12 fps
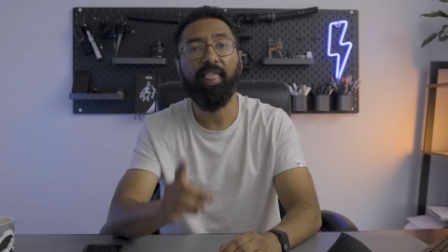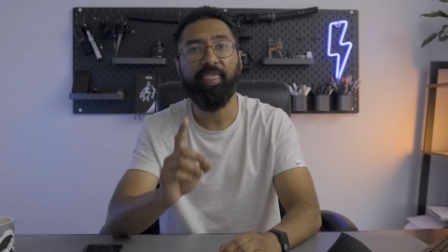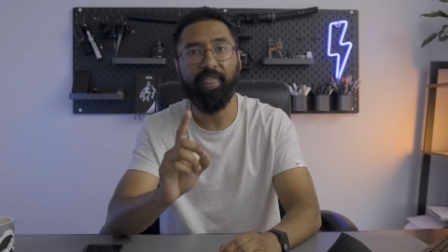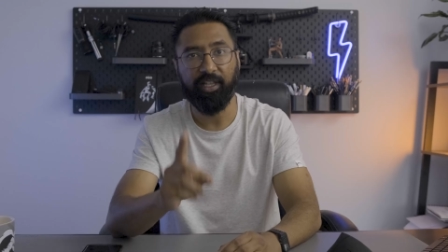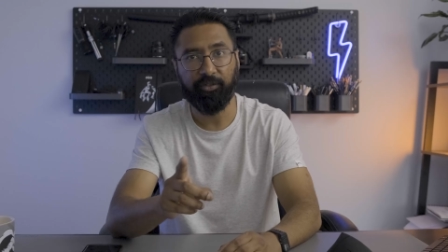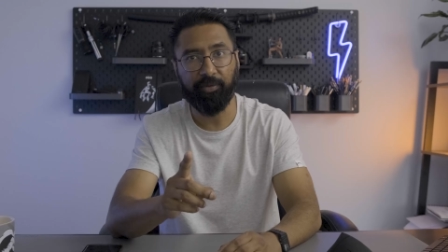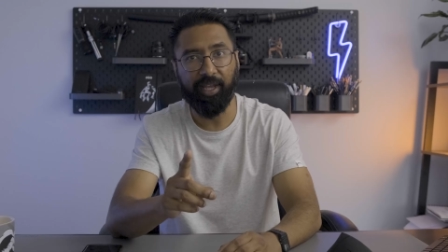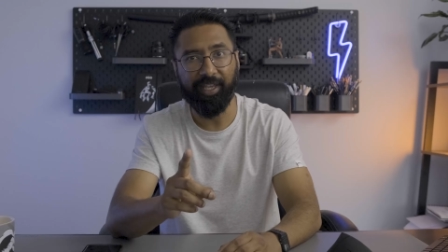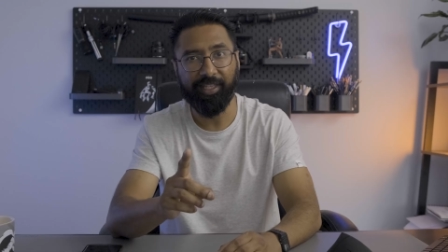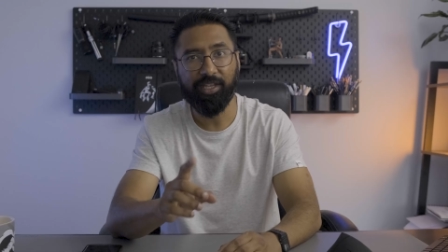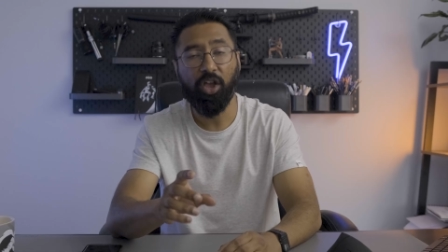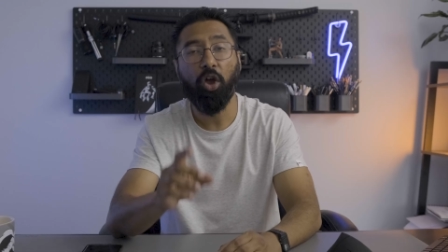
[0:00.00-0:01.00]
That's right,
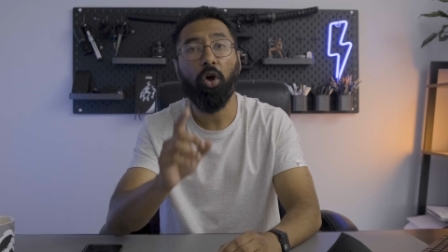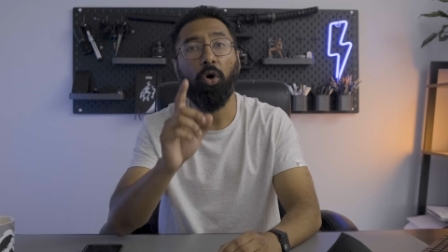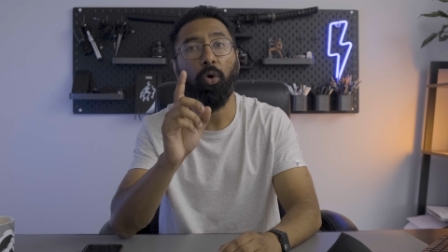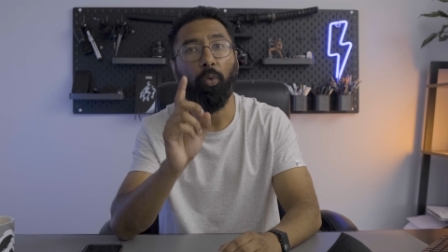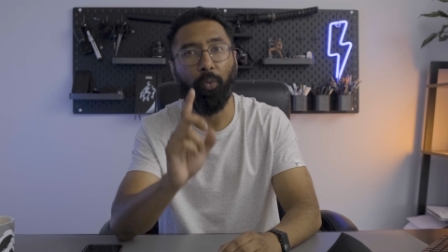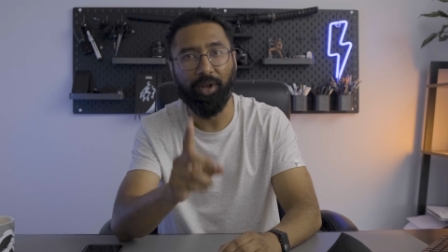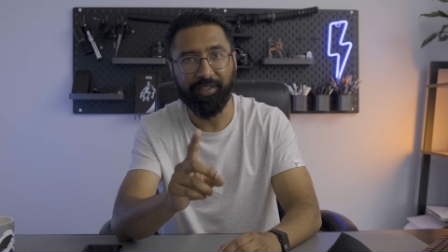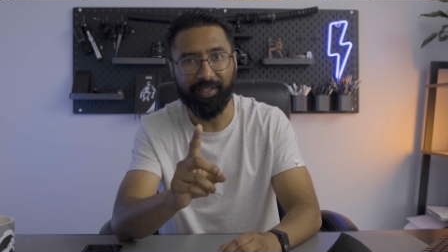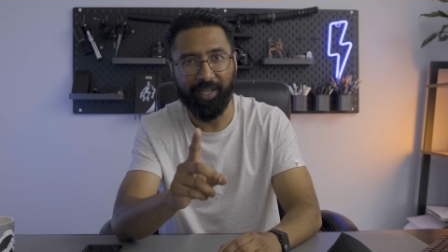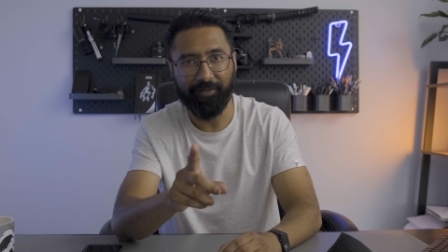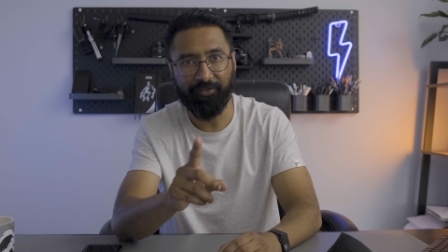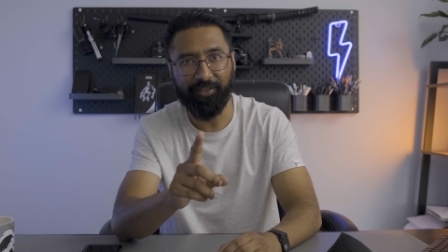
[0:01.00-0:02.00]

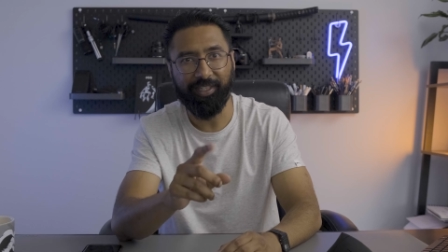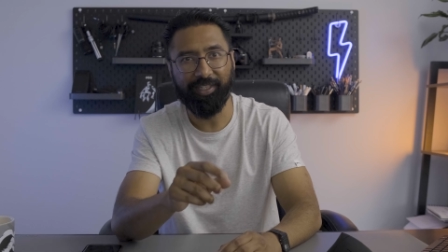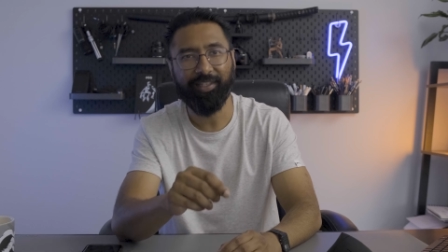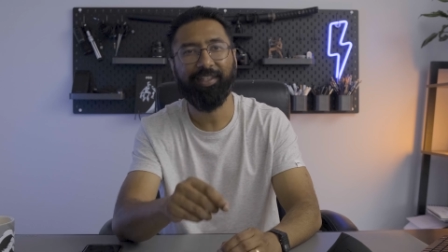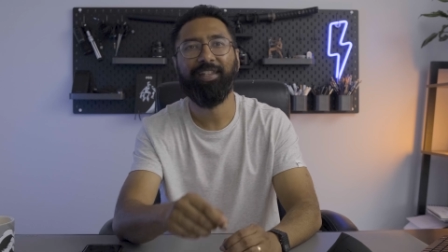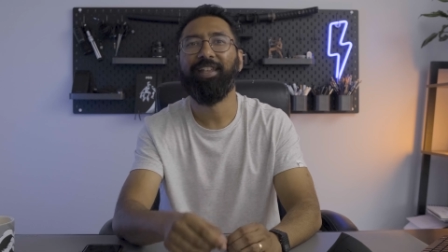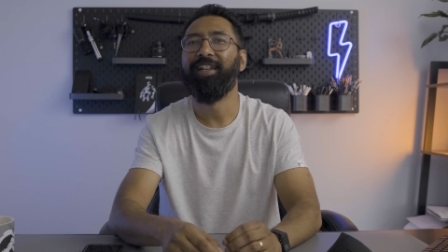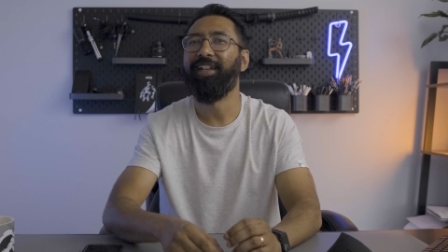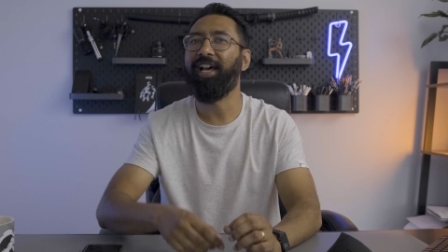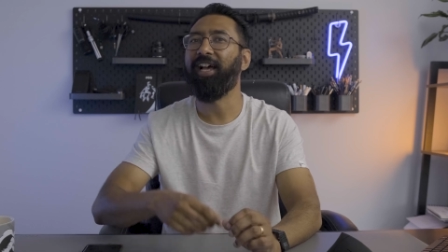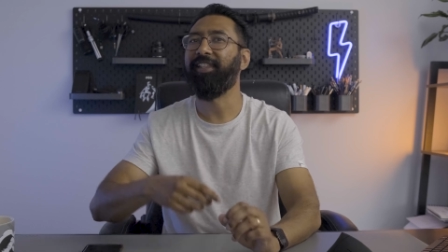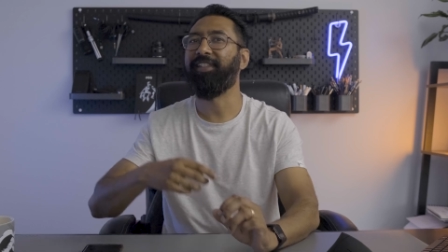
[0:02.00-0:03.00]
one-time fee.
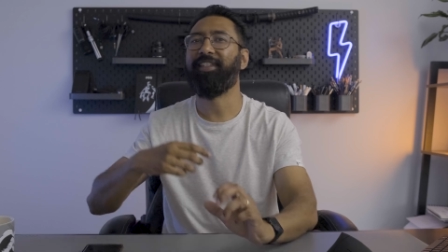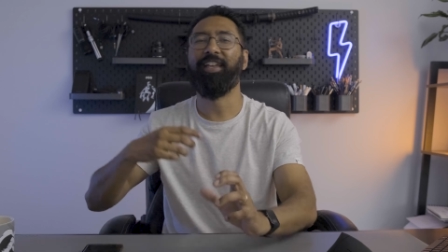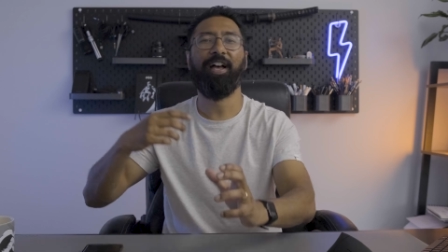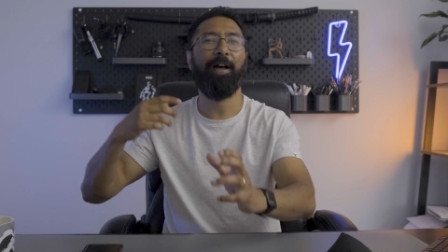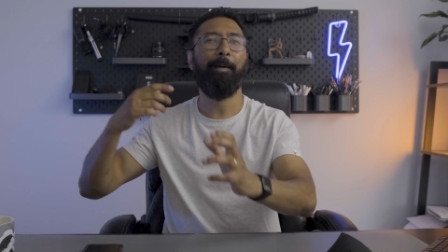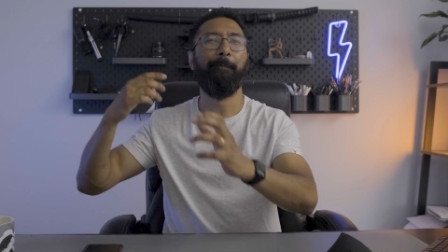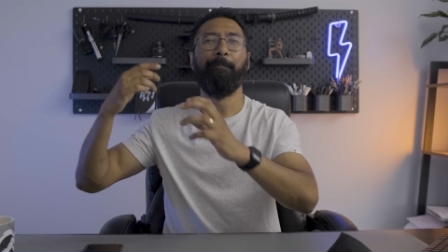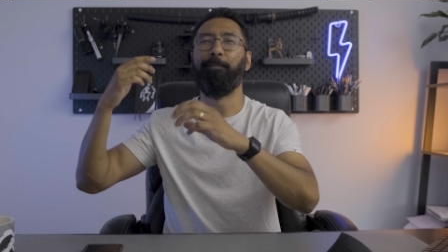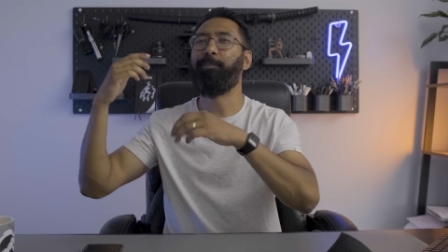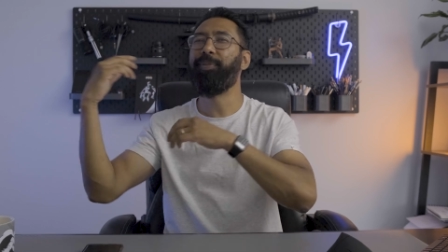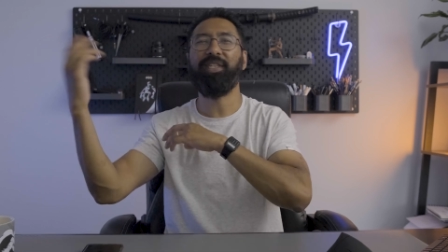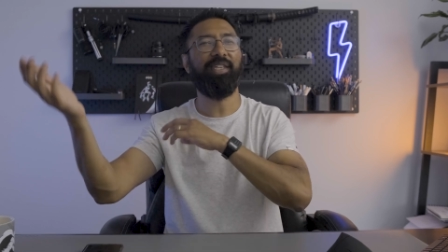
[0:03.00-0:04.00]
Not some
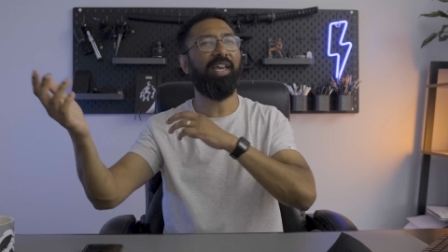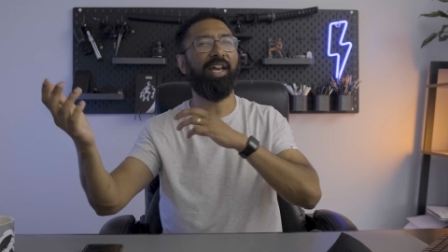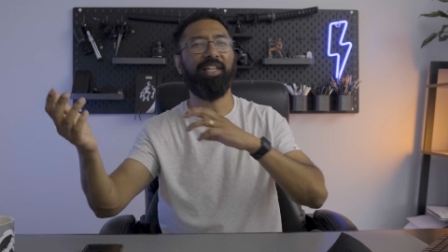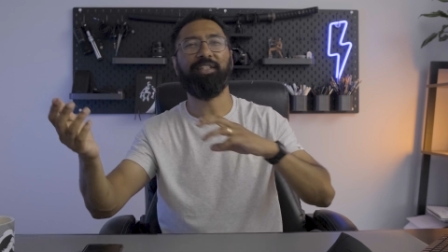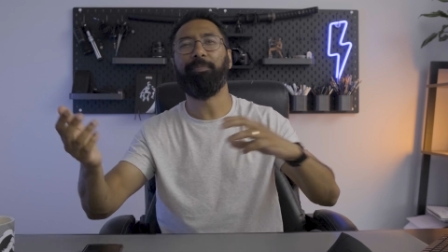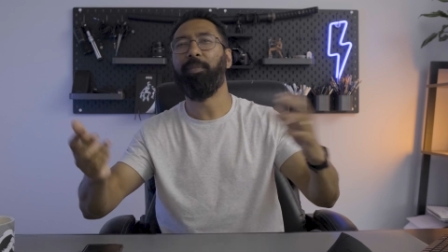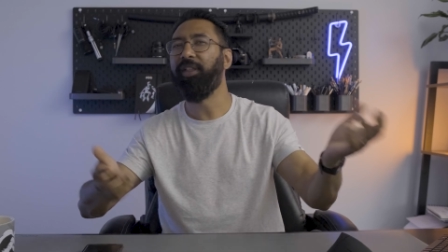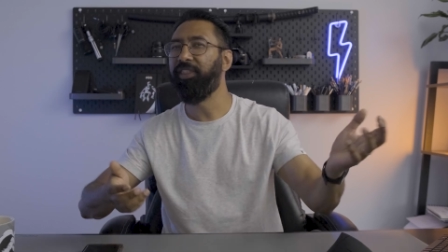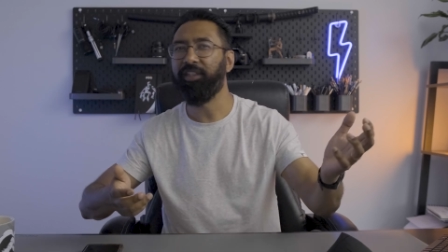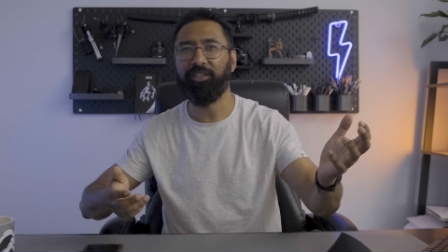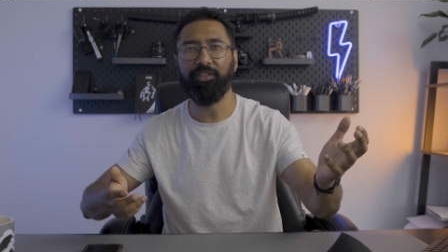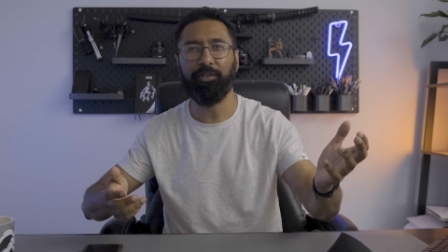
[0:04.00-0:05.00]
BS
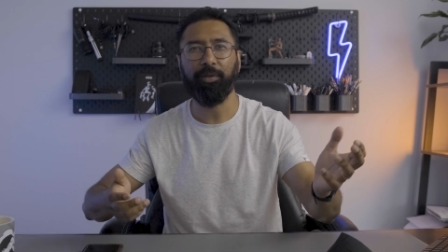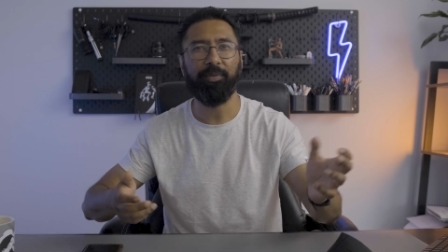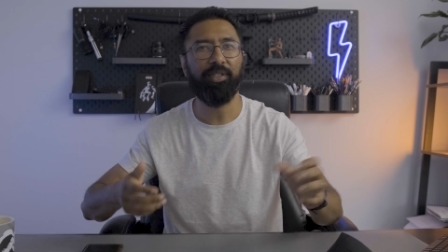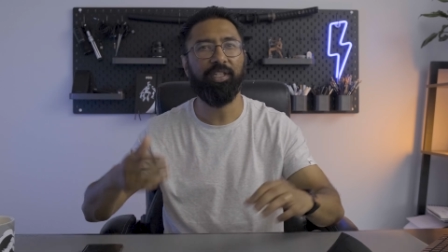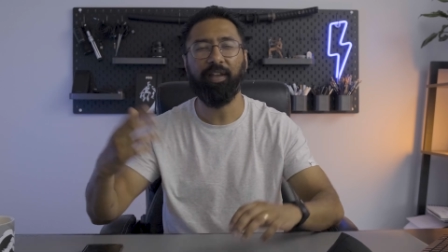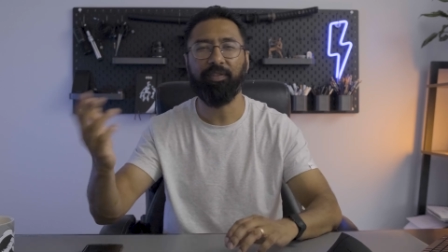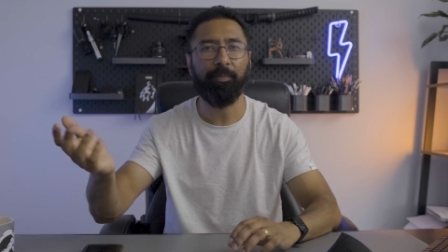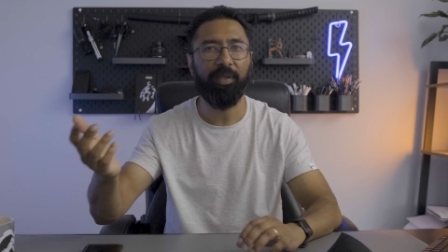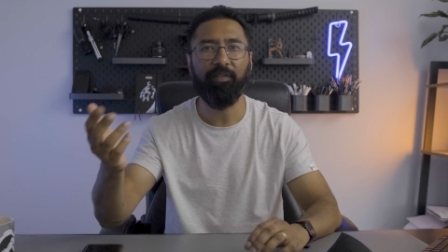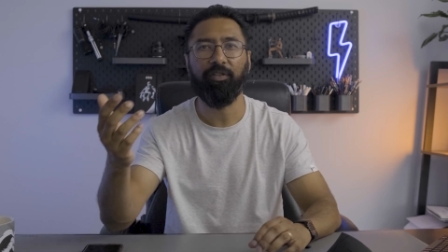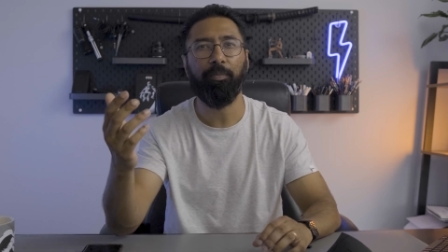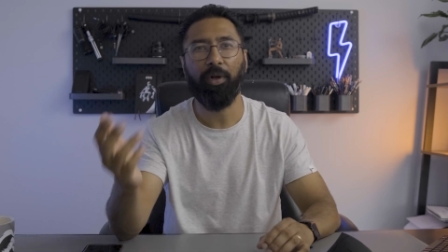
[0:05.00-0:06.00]
monthly subscription you have to
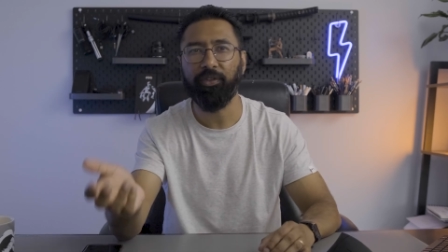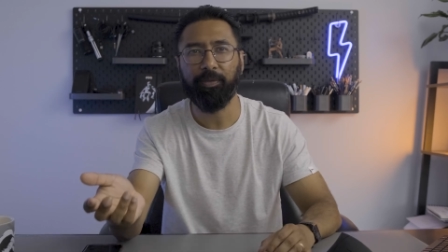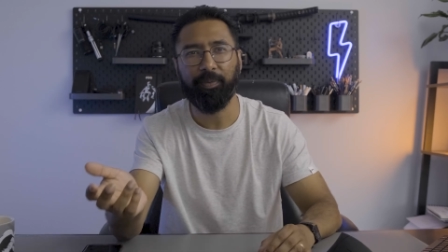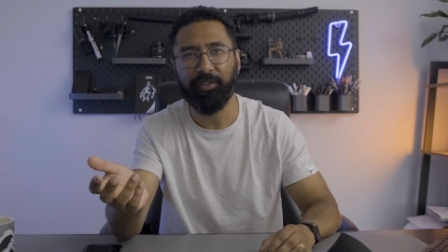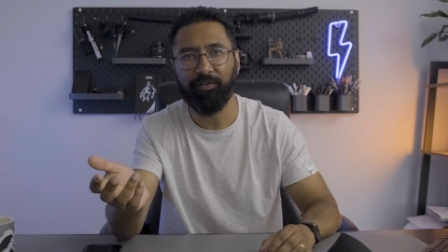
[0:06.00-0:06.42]
pay for multiple